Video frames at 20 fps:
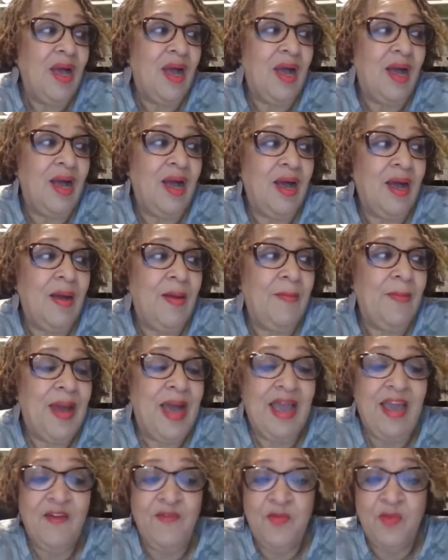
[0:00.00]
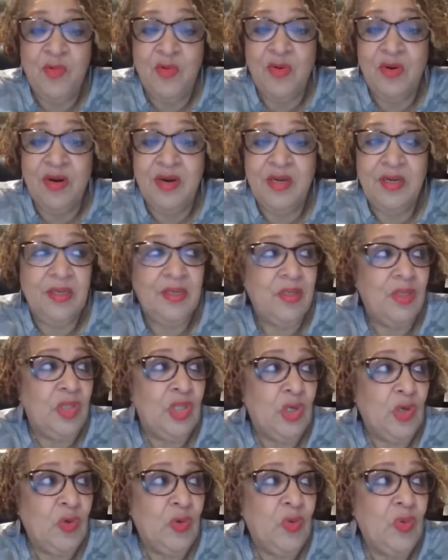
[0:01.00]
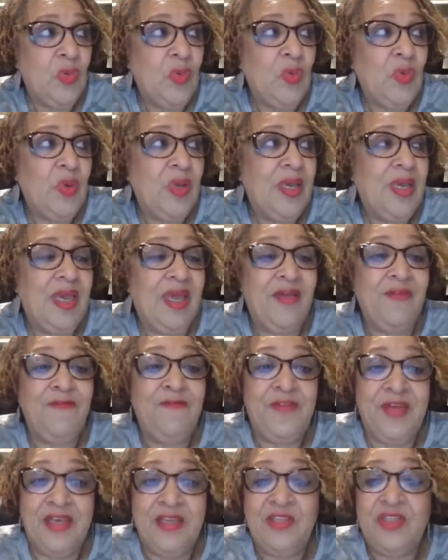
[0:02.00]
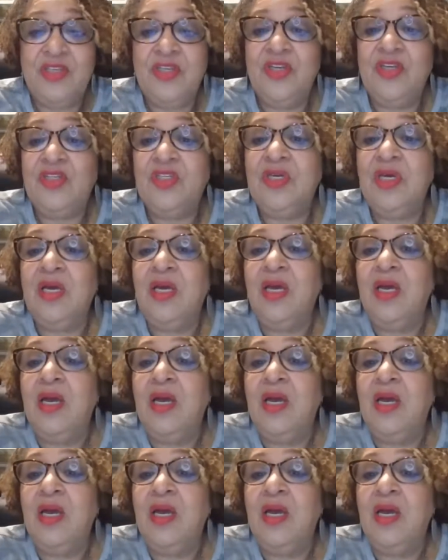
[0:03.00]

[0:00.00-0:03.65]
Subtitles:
I have more new and vintage